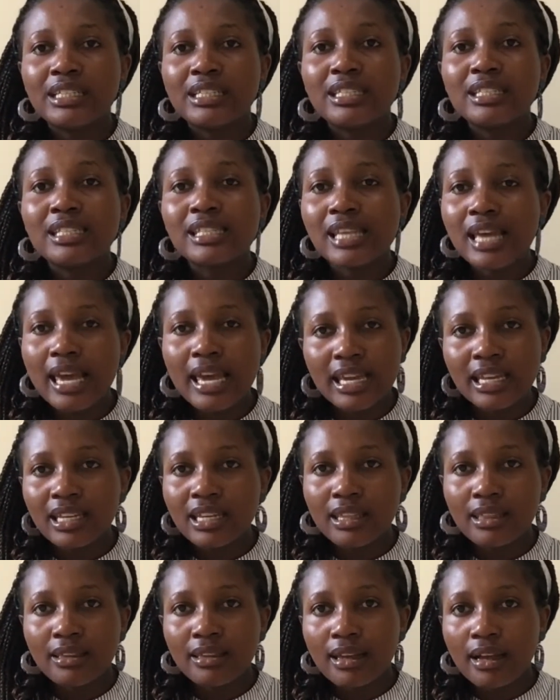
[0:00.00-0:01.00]
say
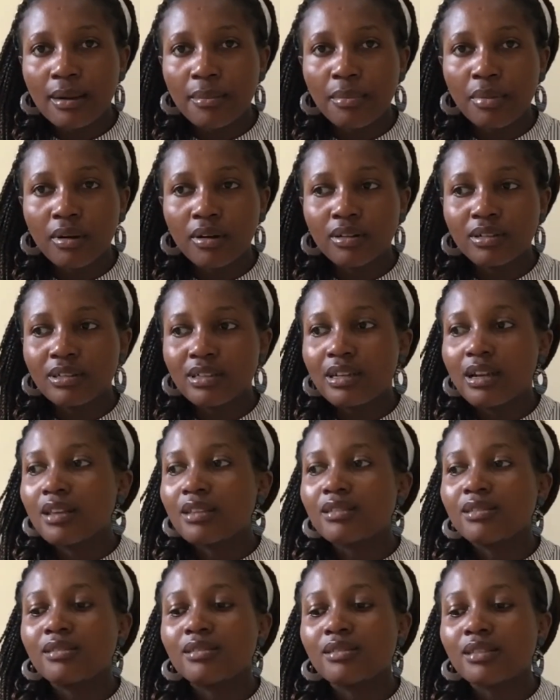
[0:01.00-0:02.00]
anything about
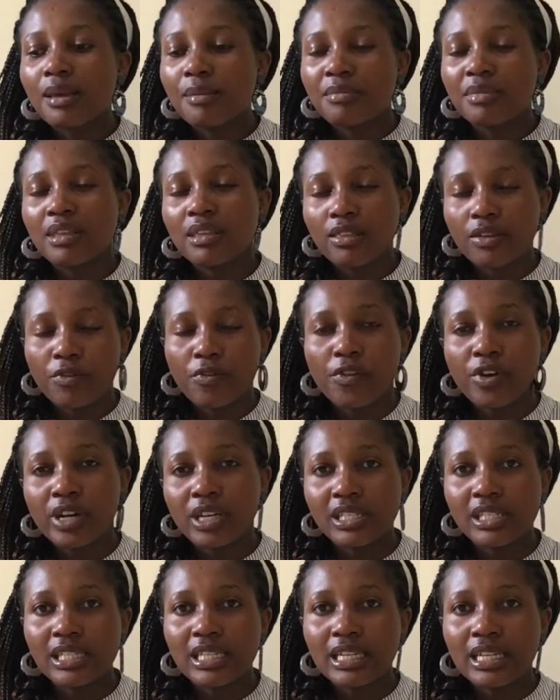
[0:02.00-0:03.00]
something the friend is
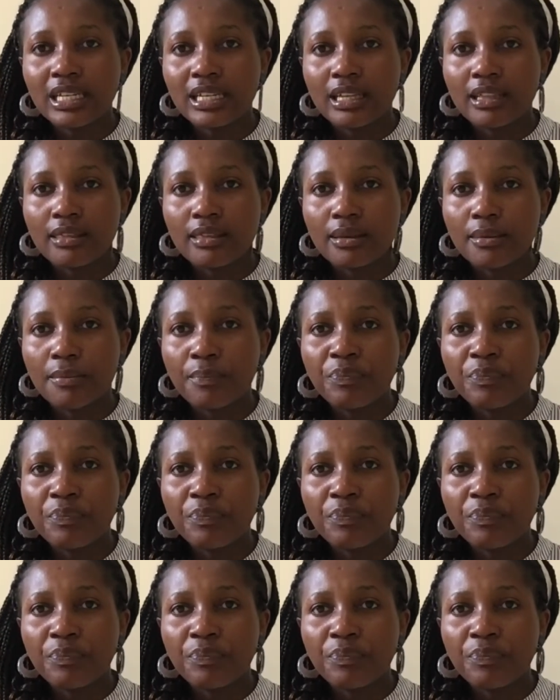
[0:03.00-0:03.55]
telling them.